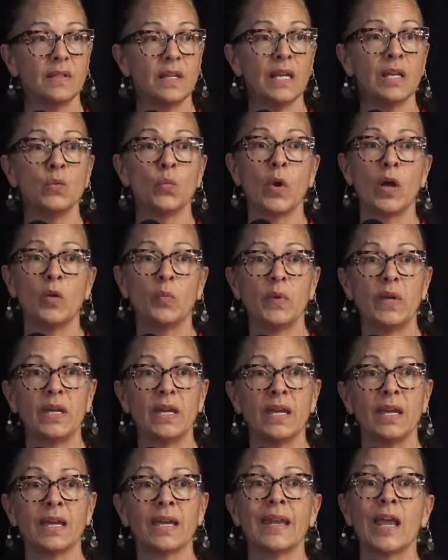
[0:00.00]
in
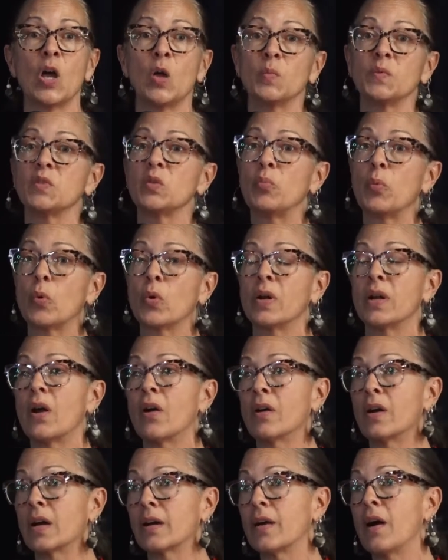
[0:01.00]
well-being and help support
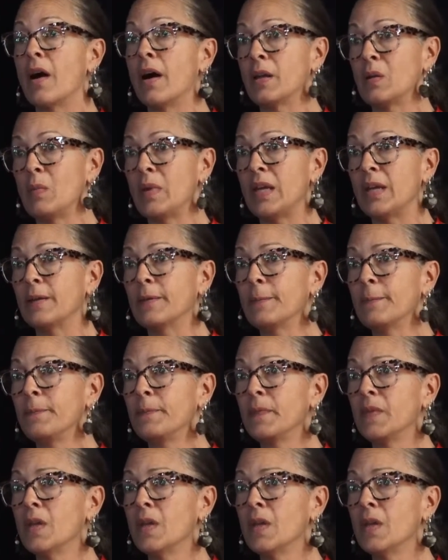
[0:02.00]
our economy.